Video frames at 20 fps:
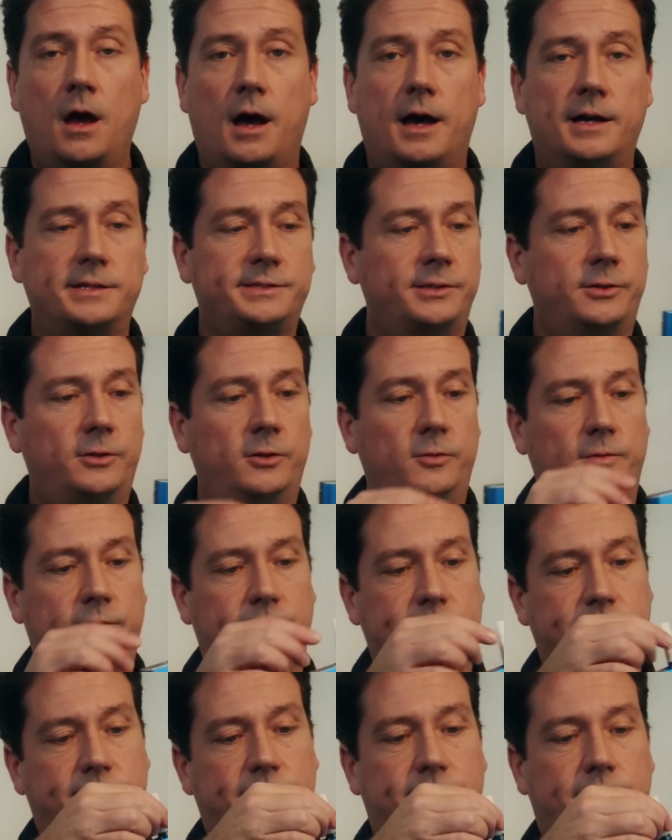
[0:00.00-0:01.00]
Also,
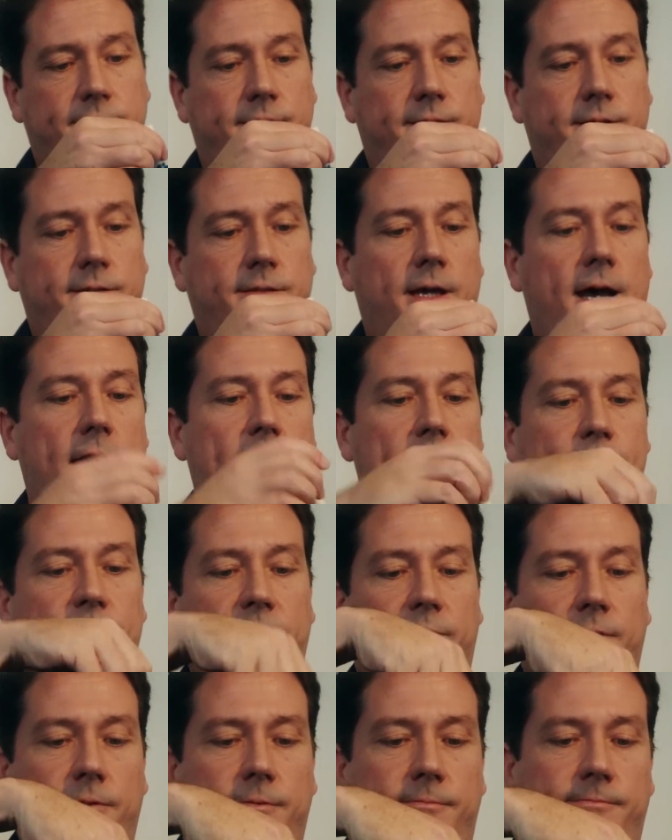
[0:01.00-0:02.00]
this
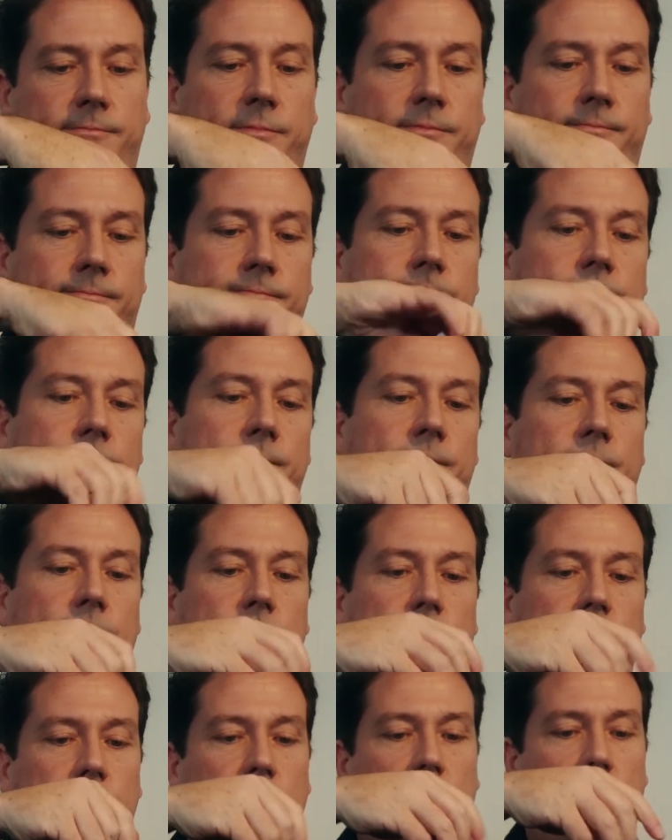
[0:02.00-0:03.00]
top,
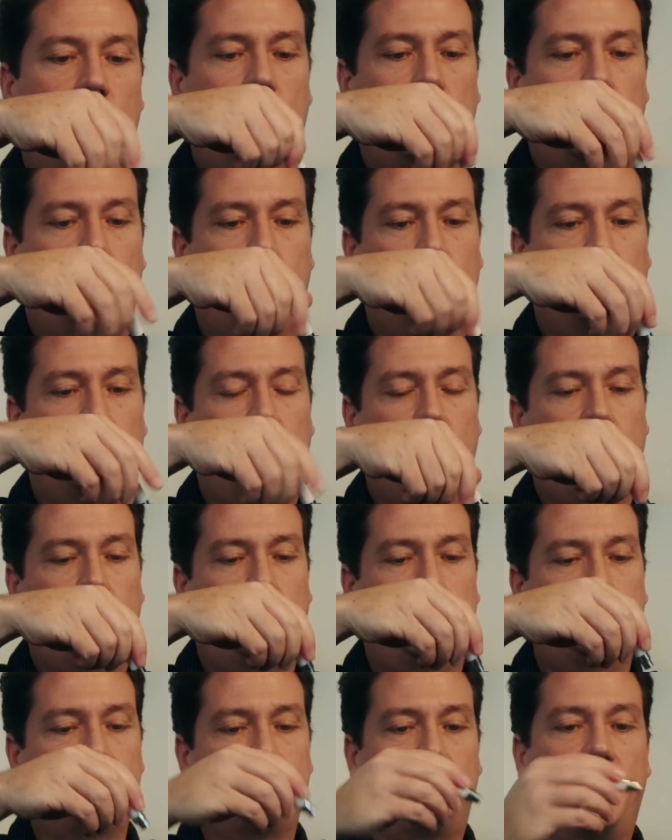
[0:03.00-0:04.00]
um,
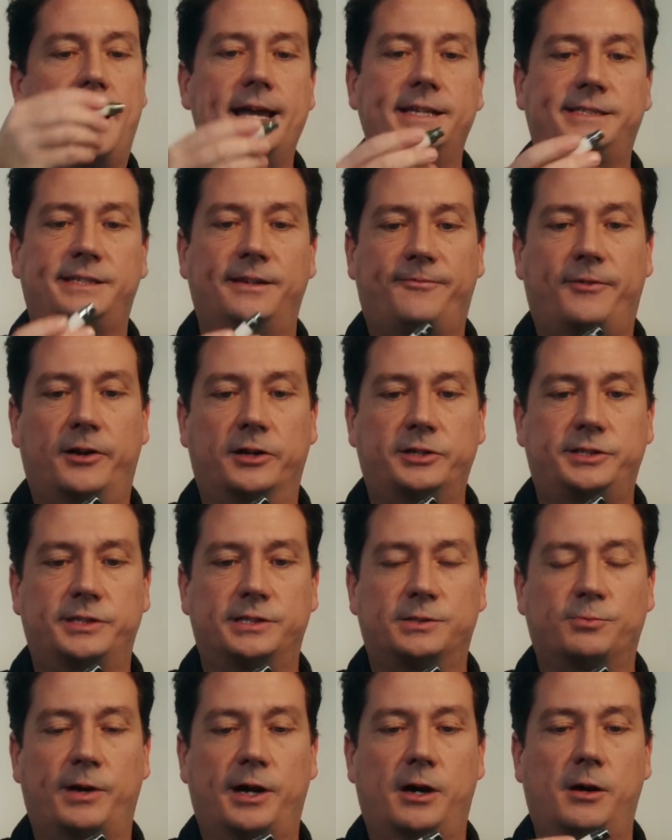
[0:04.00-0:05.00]
it's nice, it
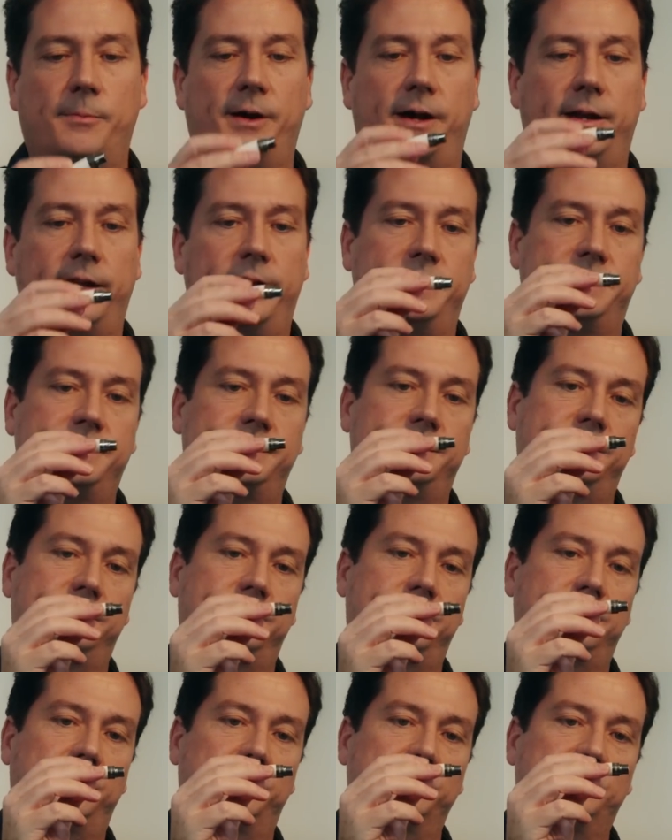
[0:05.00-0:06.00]
functions well, but it's
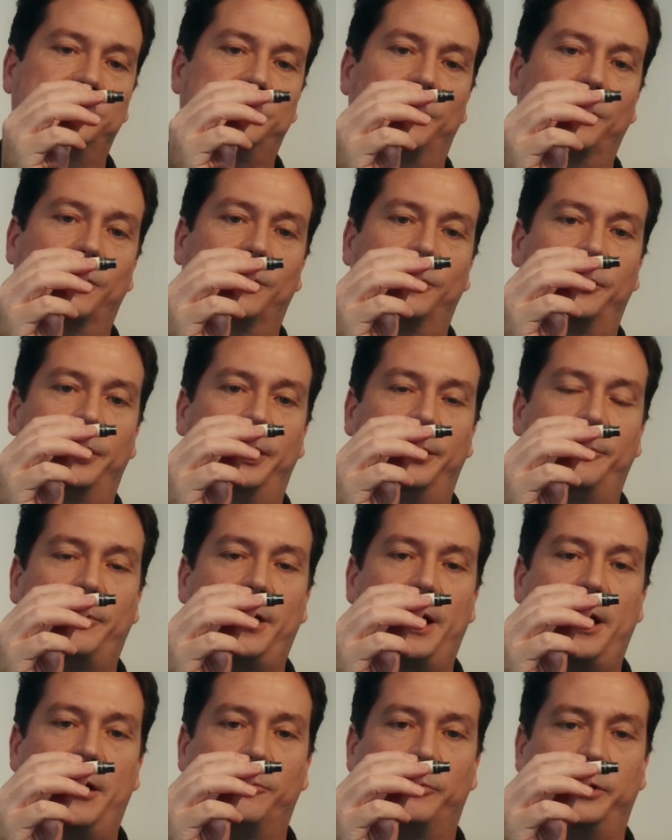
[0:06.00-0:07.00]
so circular and
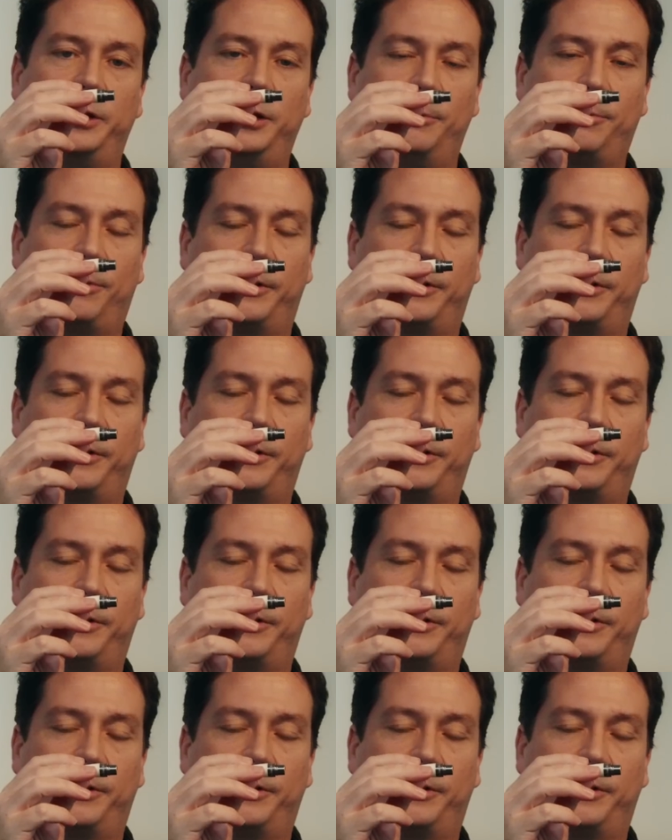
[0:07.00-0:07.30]
round when you